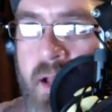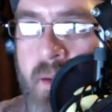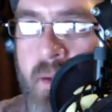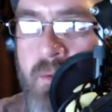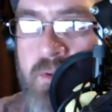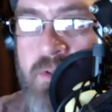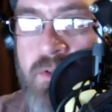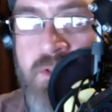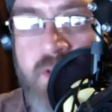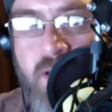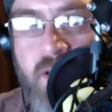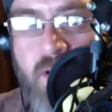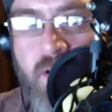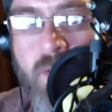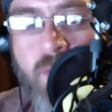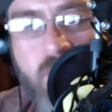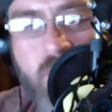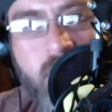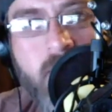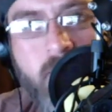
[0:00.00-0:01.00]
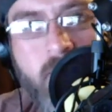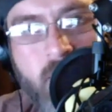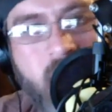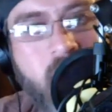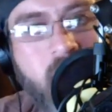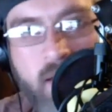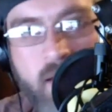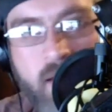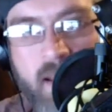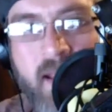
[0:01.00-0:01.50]
going to say, we're going to be
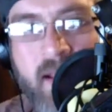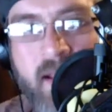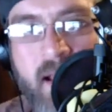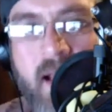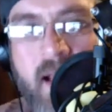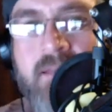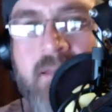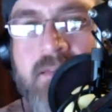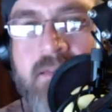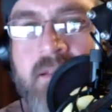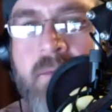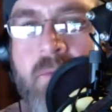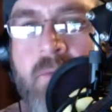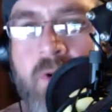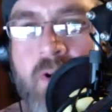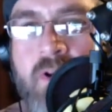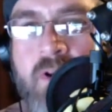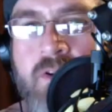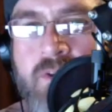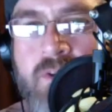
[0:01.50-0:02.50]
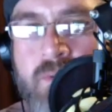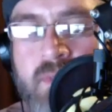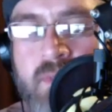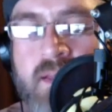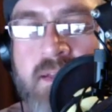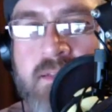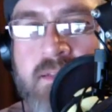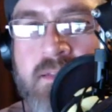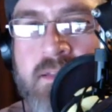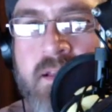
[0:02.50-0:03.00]
biker gang guys, and we're going to do
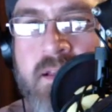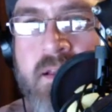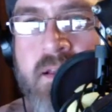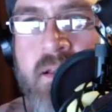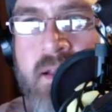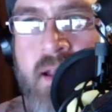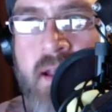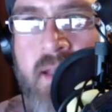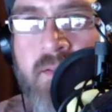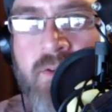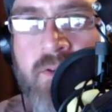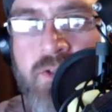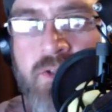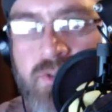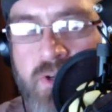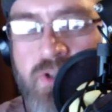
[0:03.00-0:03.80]
this, and there's structure